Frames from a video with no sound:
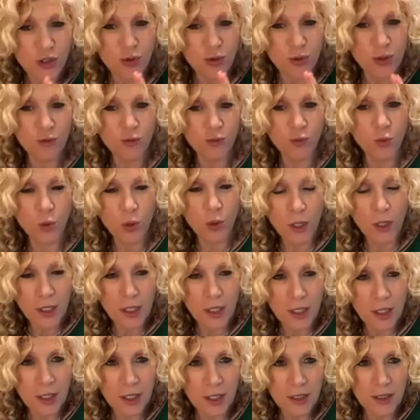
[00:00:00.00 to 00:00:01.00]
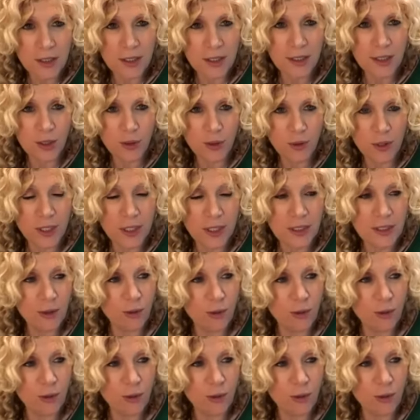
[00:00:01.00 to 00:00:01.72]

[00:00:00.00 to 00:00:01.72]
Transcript: just sort of working in secret.